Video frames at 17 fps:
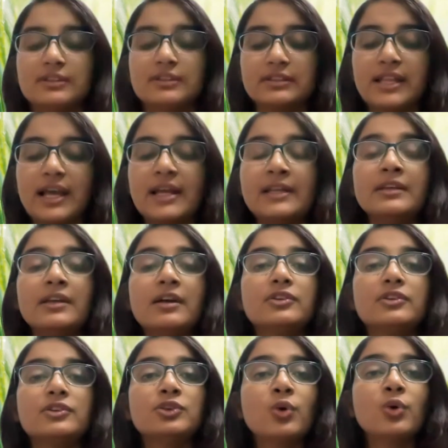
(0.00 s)
Then
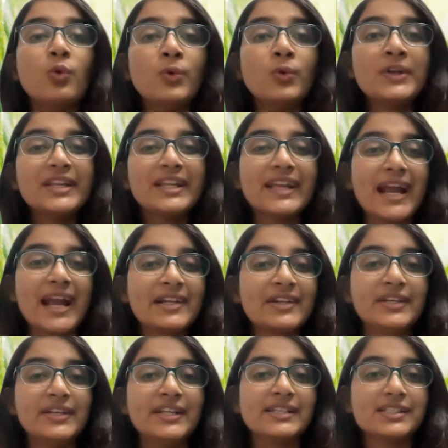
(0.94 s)
don't
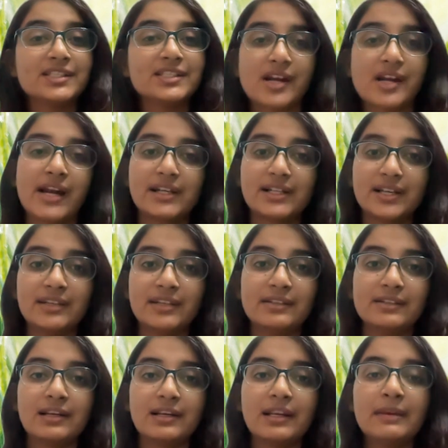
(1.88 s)
get distracted.
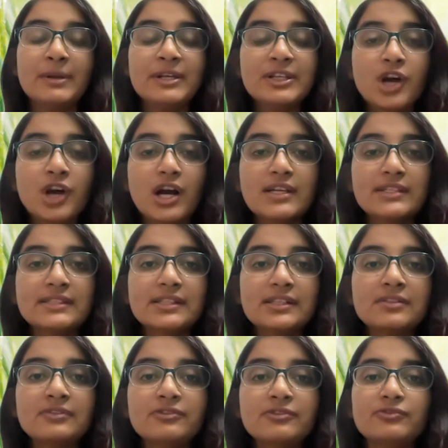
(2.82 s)
Limit
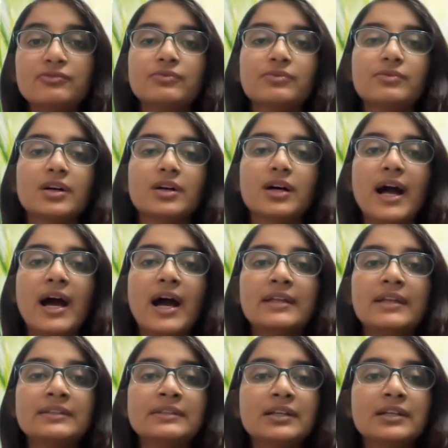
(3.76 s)
yourself
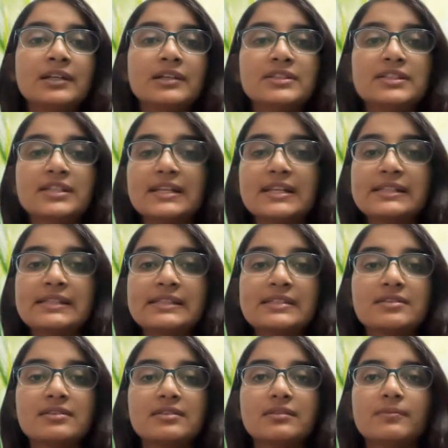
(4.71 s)
and just
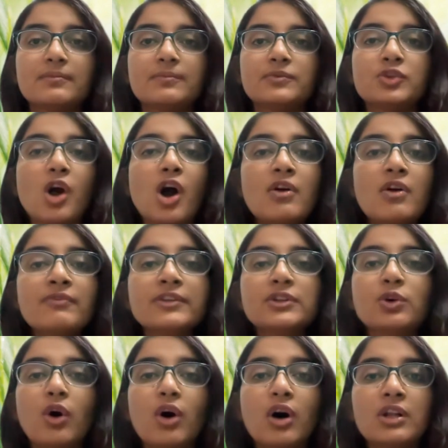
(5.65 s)
talk
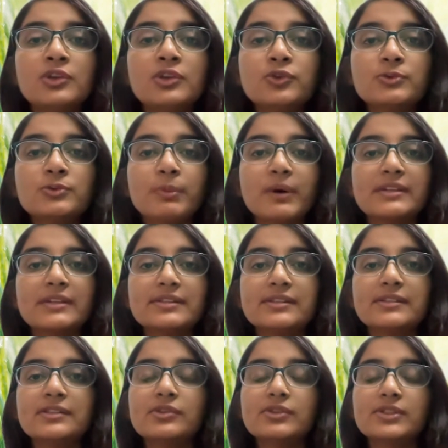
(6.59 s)
with all those
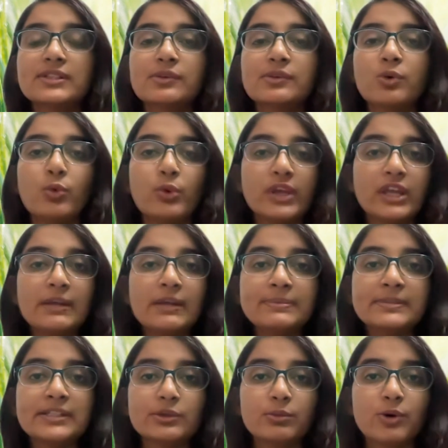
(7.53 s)
persons who
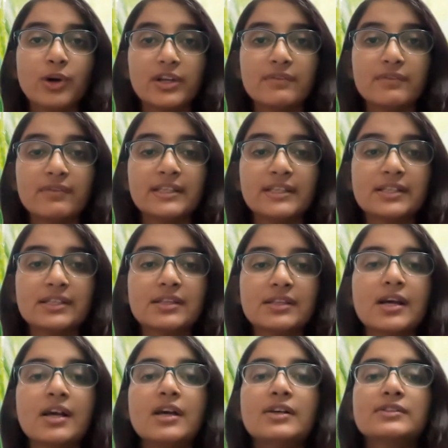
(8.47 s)
keeps you motivated.
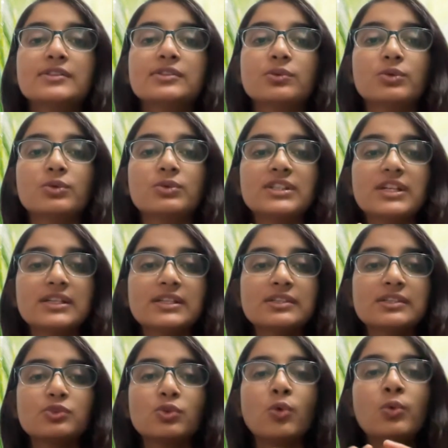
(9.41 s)
So
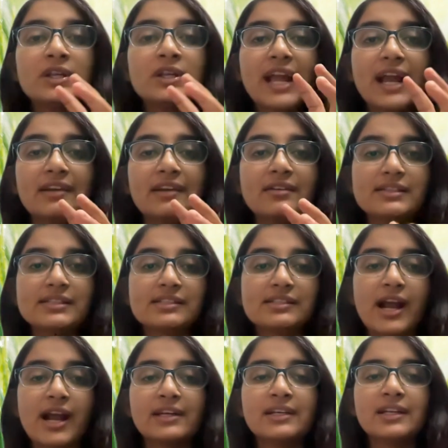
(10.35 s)
just don't get
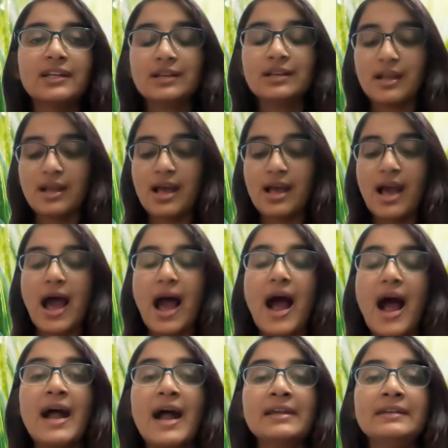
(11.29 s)
distracted
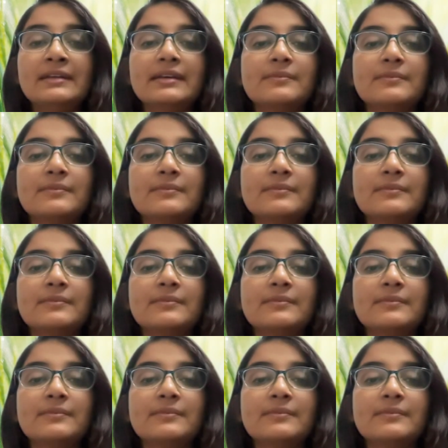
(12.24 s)
and